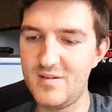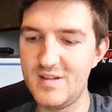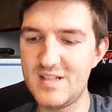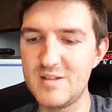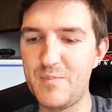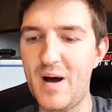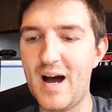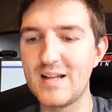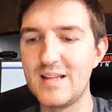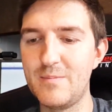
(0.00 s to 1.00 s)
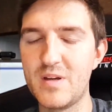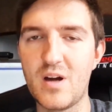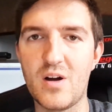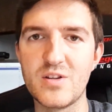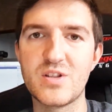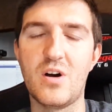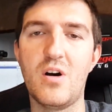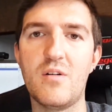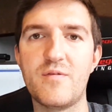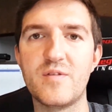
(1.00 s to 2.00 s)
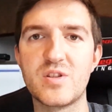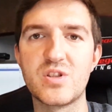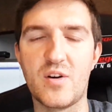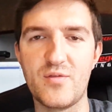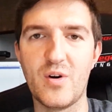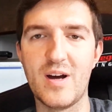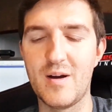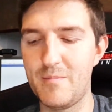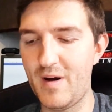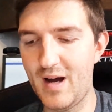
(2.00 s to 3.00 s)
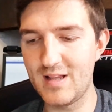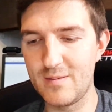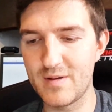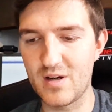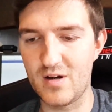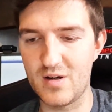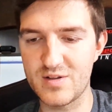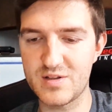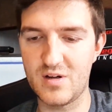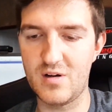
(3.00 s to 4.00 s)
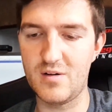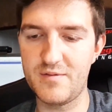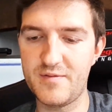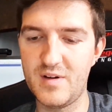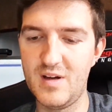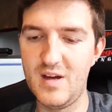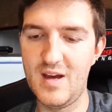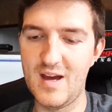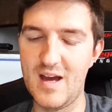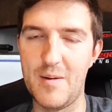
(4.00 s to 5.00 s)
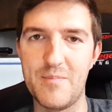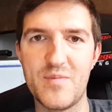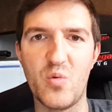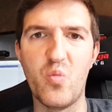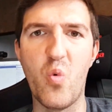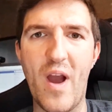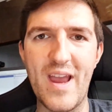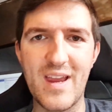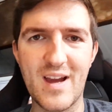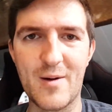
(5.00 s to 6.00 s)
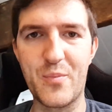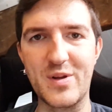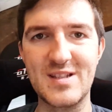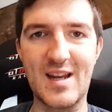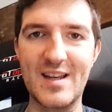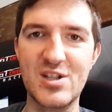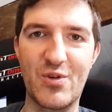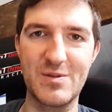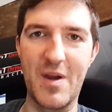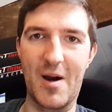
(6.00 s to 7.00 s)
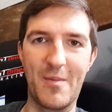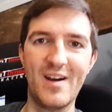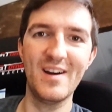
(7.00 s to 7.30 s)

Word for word: this is partly because of the software and partly because of um, the way I printed. I need to rest my arm.